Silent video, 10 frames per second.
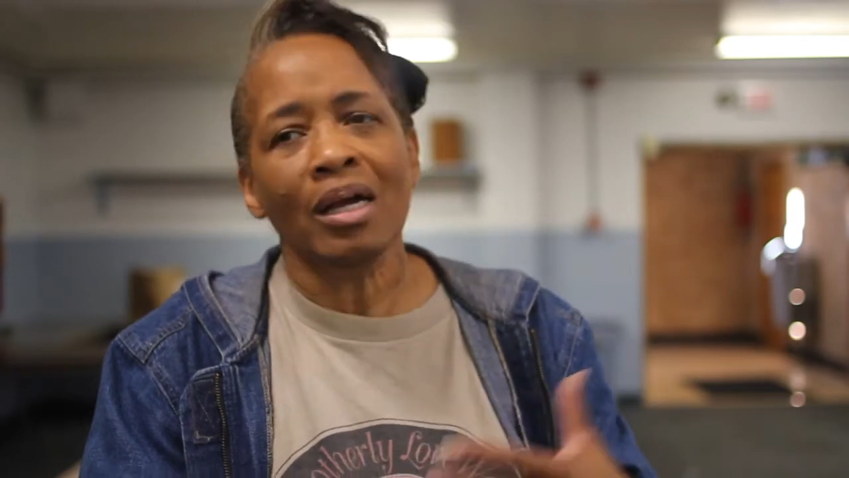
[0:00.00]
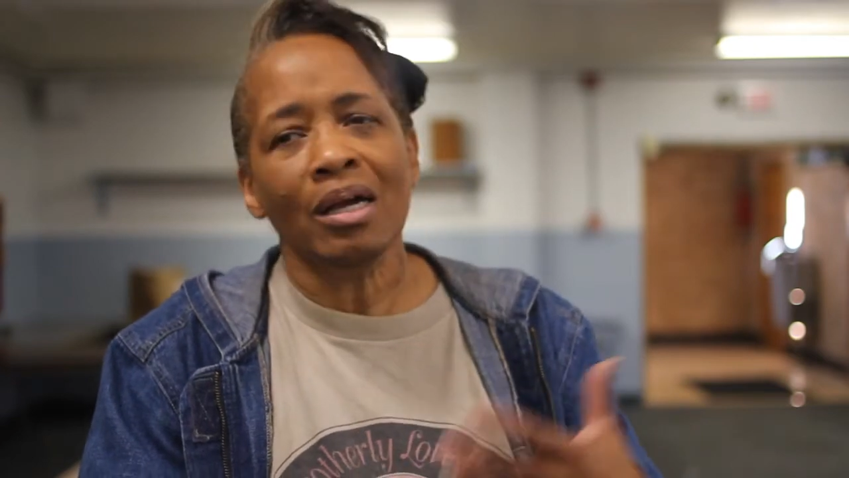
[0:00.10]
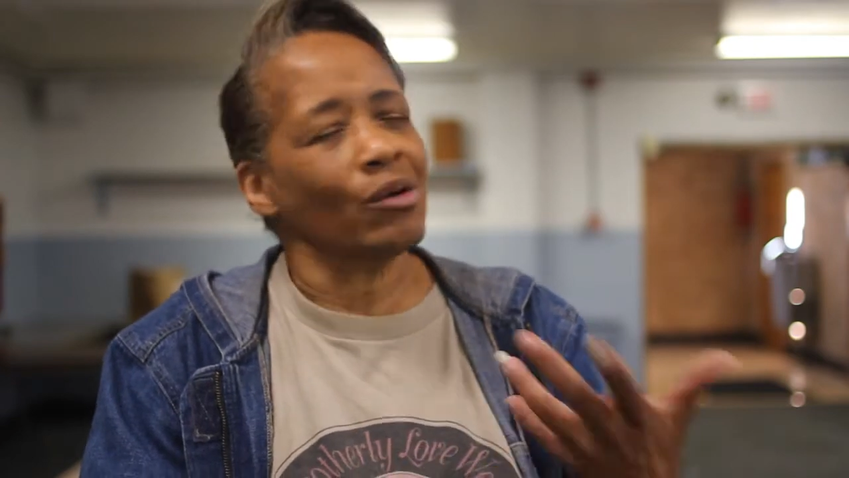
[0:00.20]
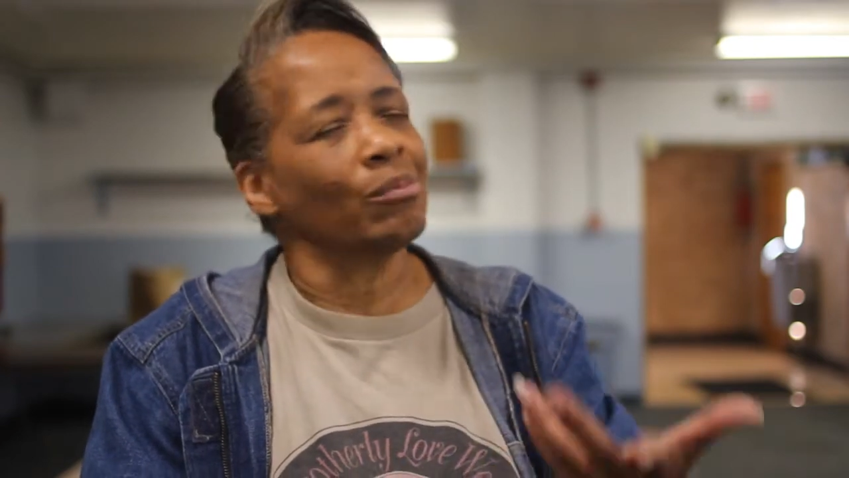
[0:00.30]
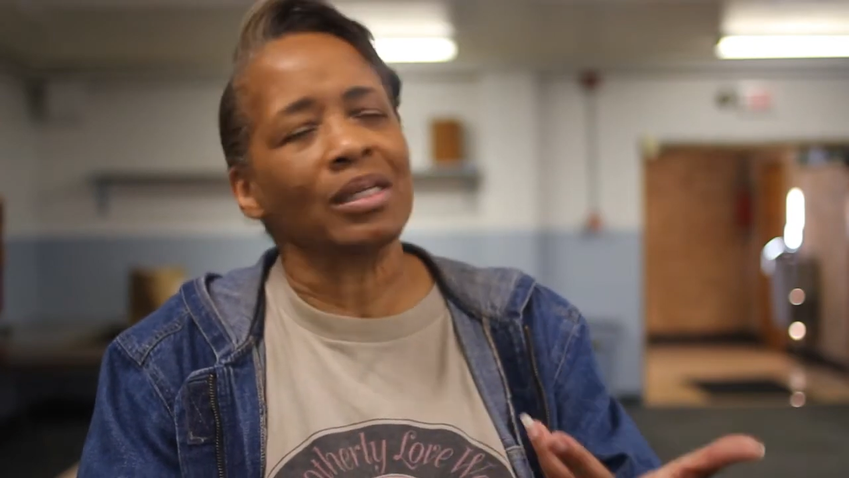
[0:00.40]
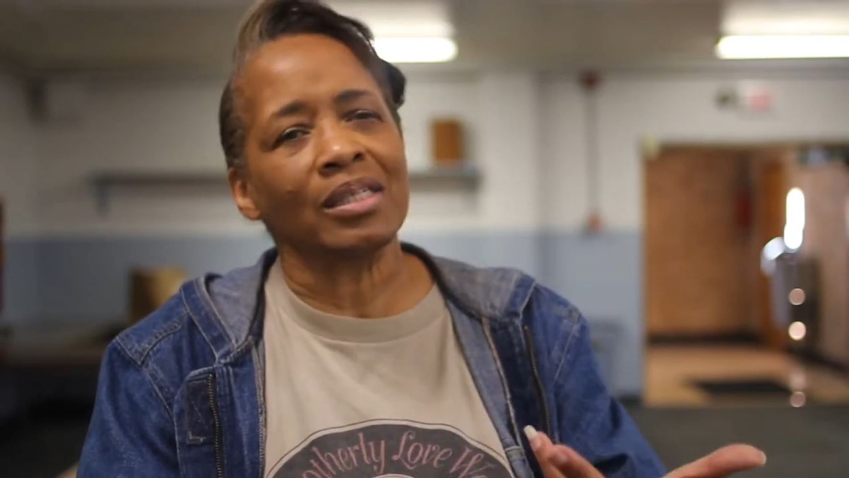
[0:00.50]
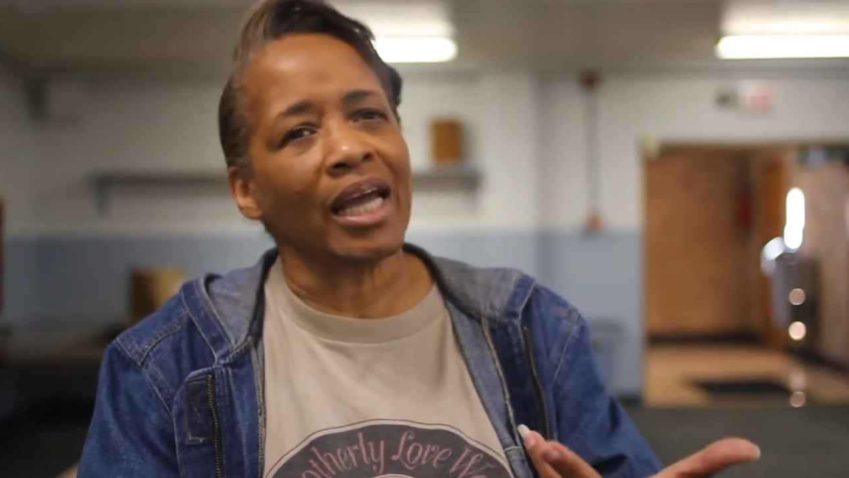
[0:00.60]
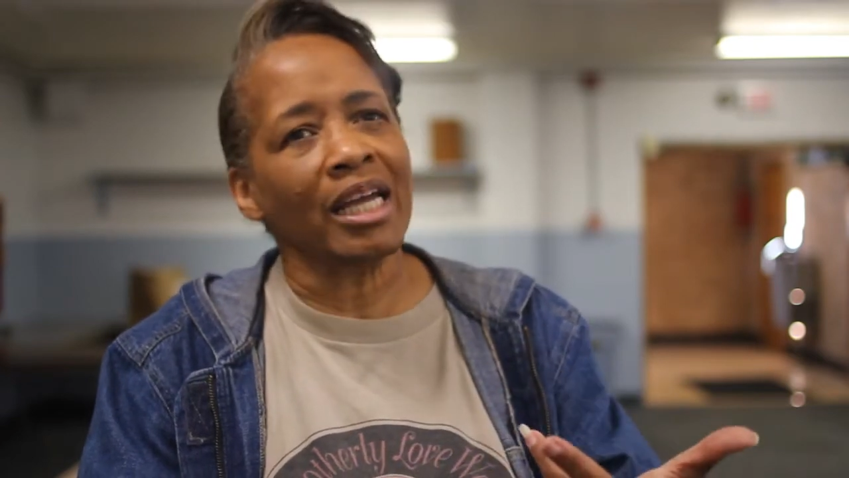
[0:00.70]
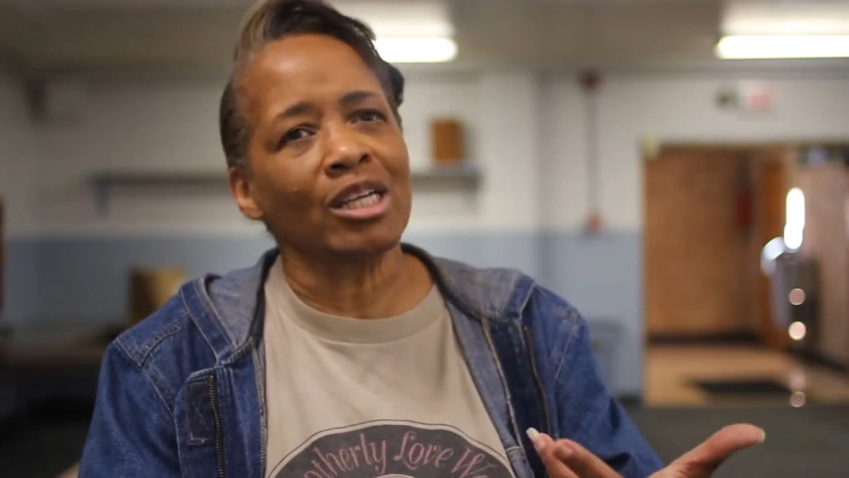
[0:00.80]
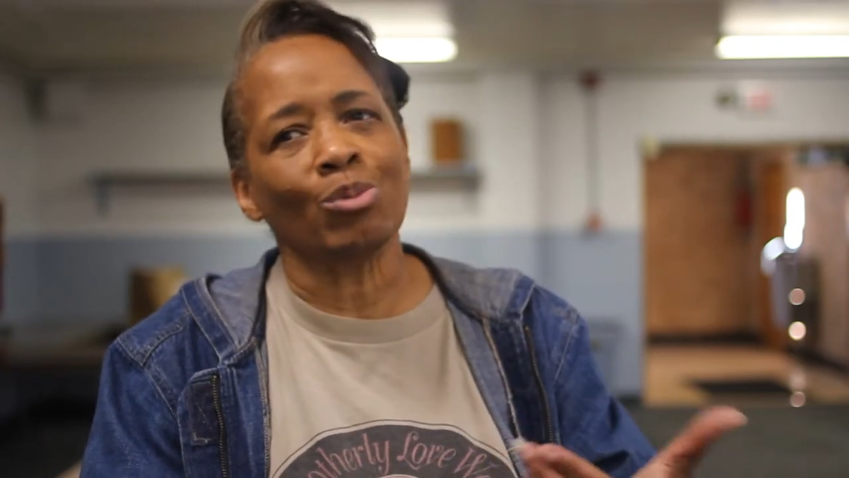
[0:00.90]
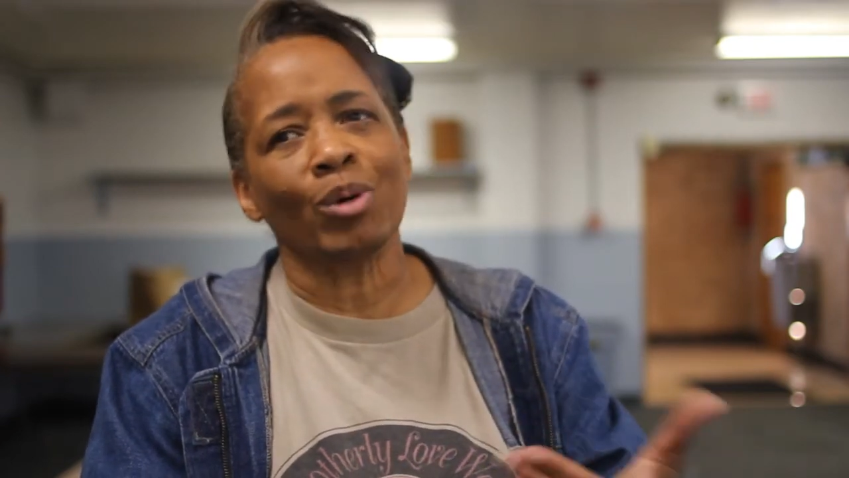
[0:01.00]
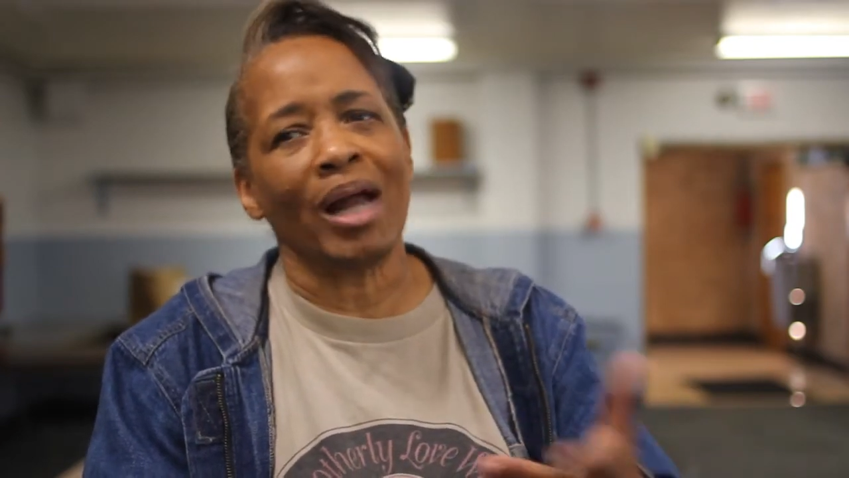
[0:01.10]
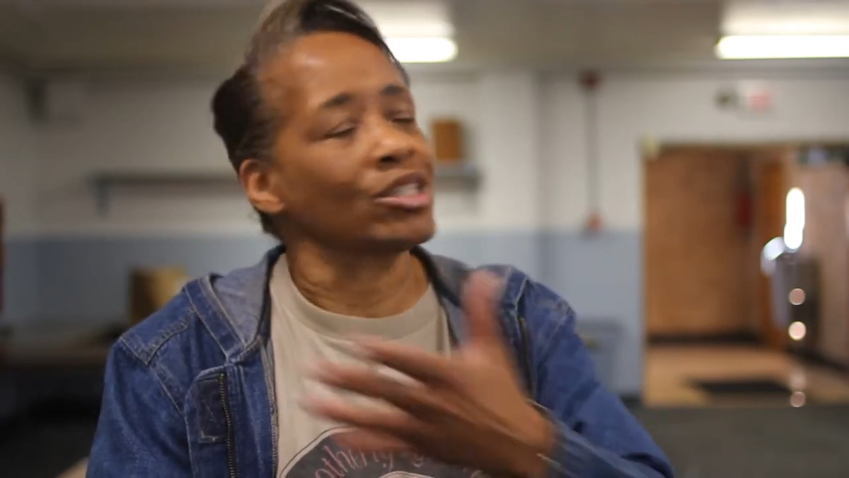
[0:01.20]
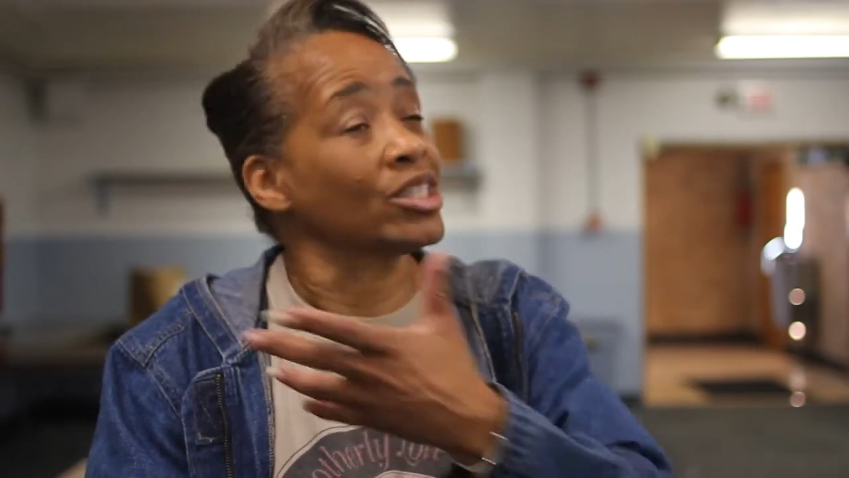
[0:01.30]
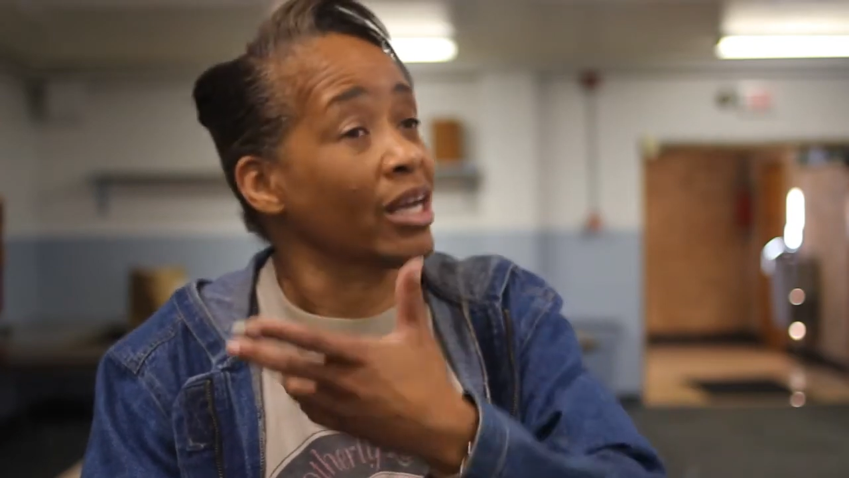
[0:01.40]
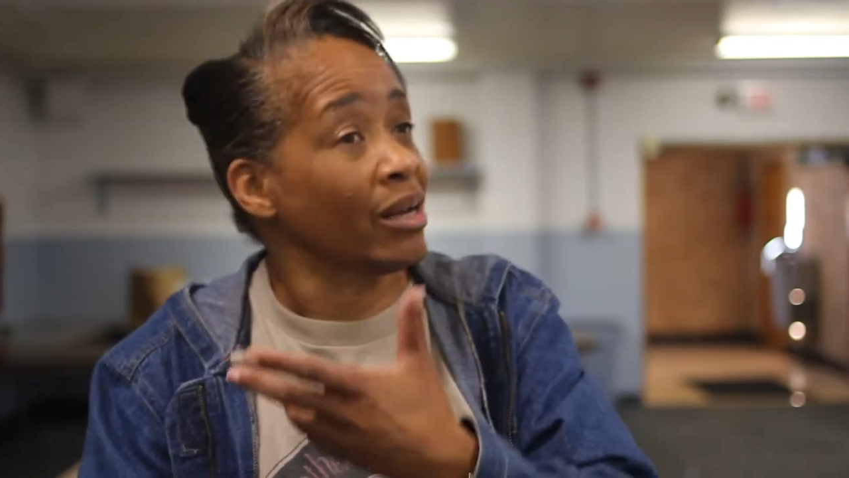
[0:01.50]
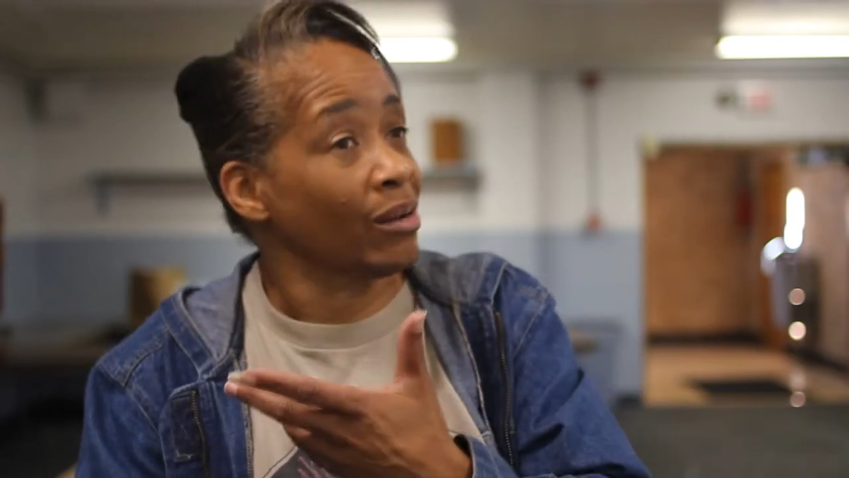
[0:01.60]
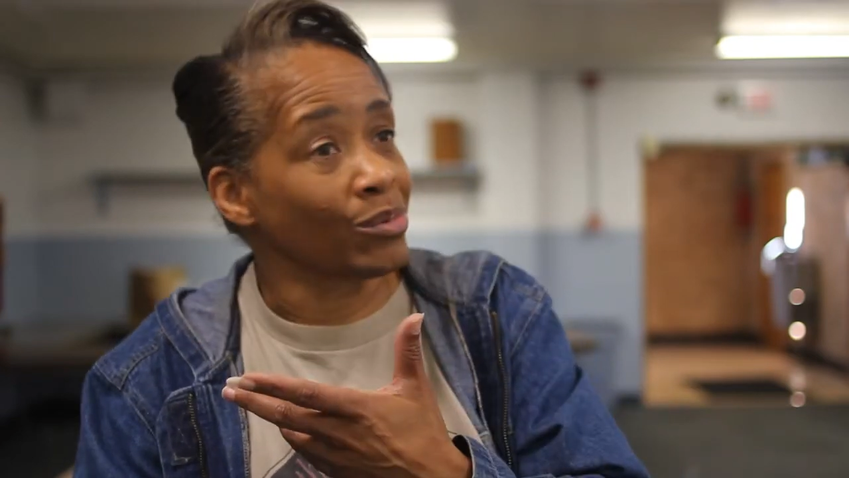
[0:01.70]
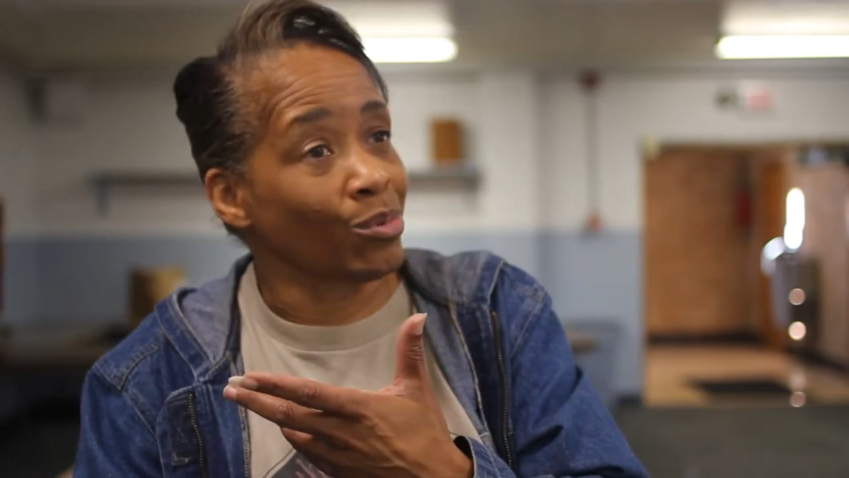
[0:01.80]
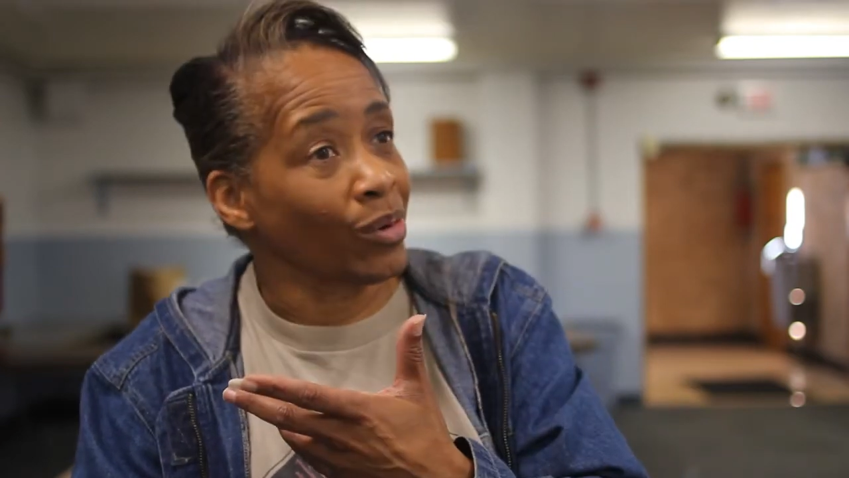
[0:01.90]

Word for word: There have been days when our shelves